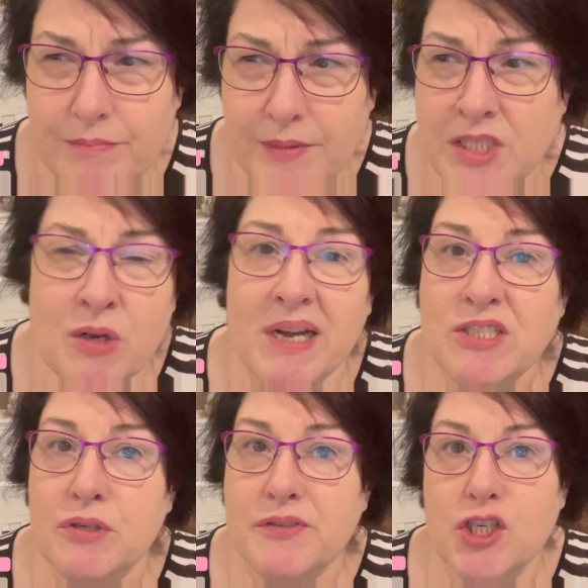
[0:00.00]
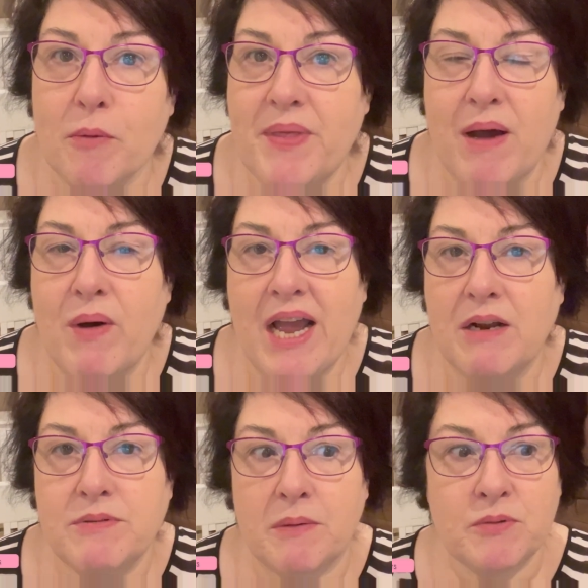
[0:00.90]
So I sort of shop that way.
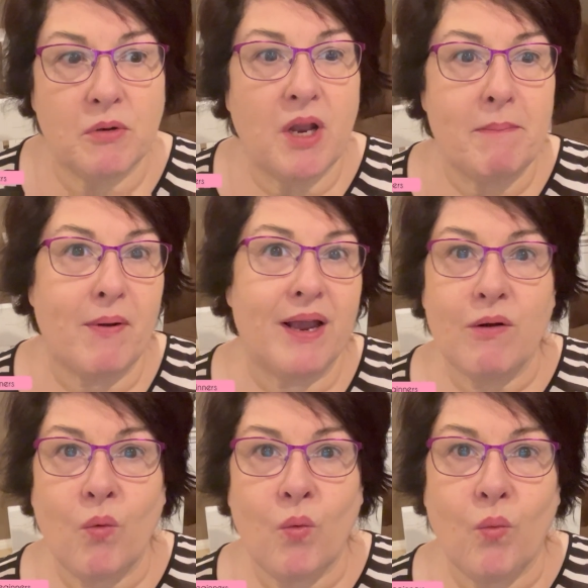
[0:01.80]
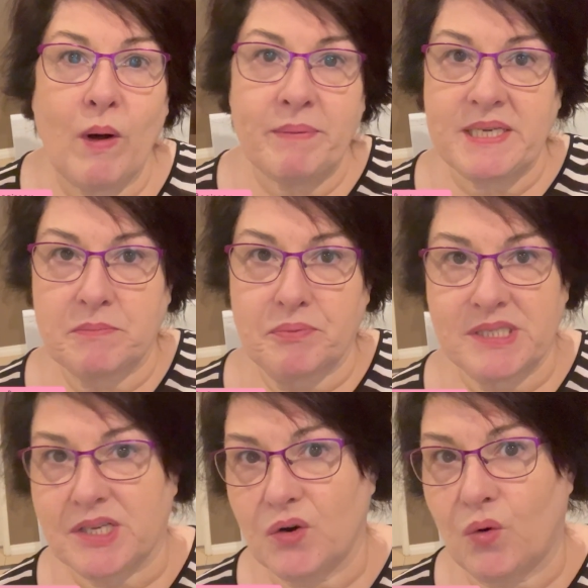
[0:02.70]
I'm not like buying one piece of
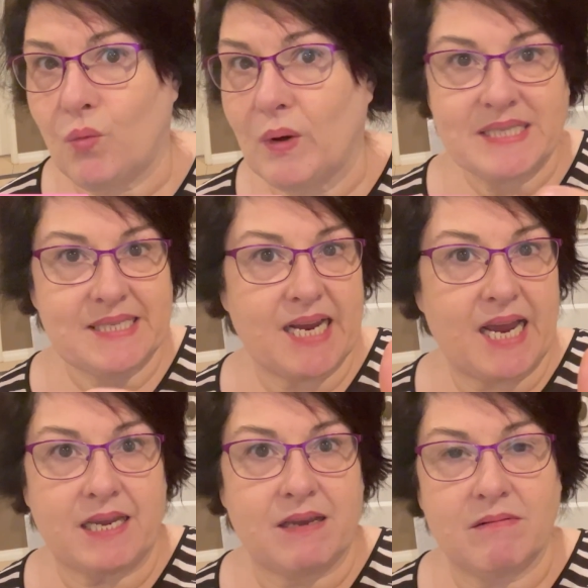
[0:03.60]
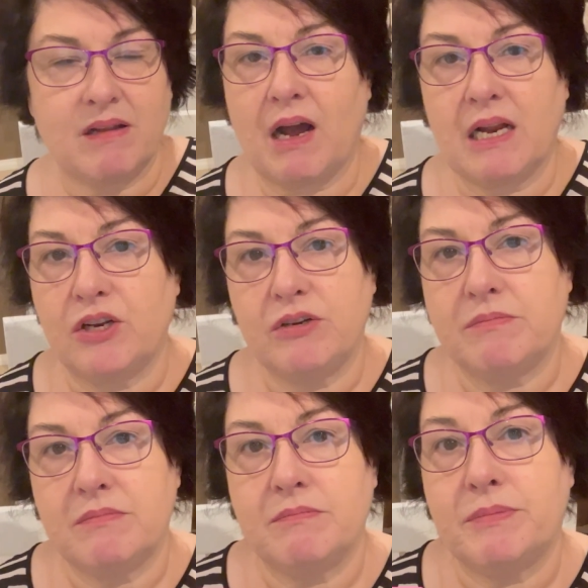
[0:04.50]
brisket or one steak. I don't,
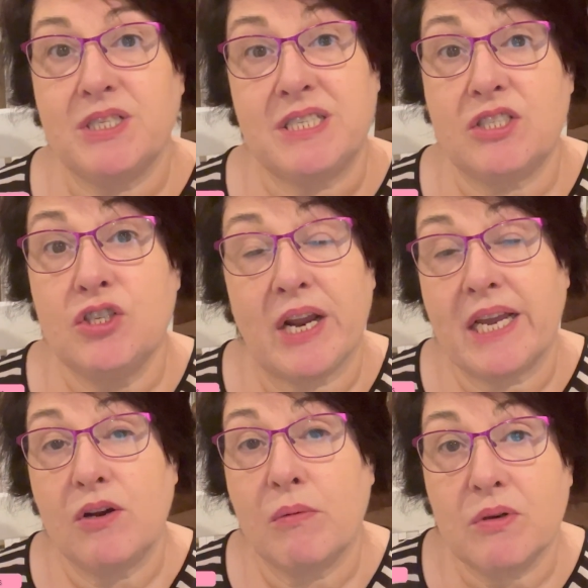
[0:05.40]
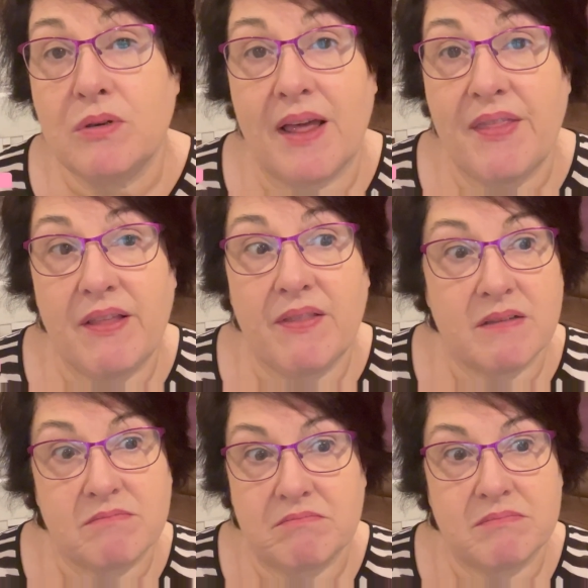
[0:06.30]
because it's not economical like that.
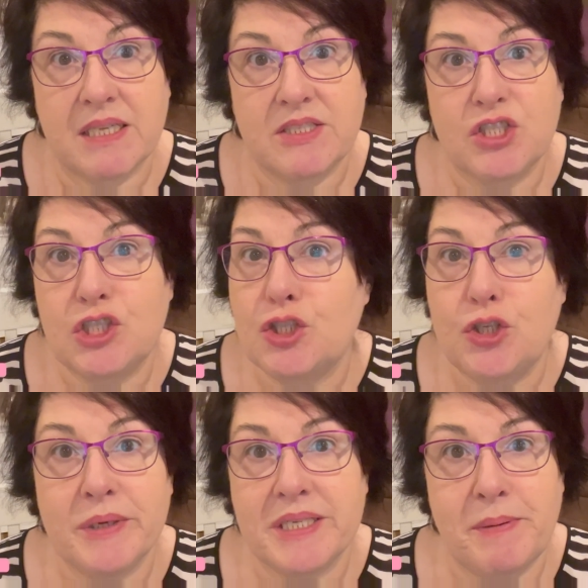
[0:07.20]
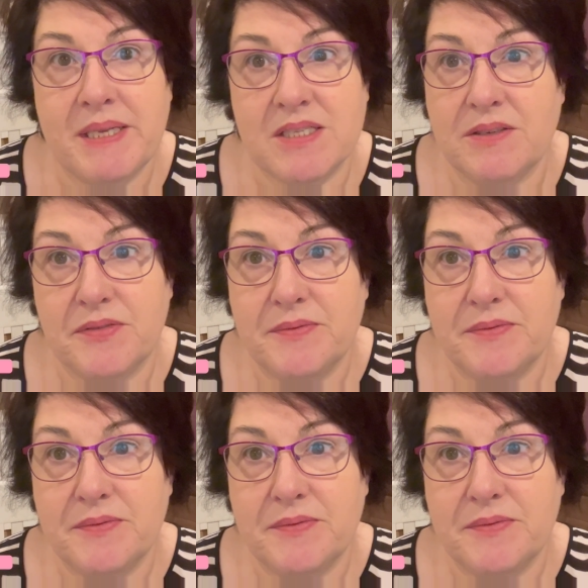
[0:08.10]
Like, that's too expensive.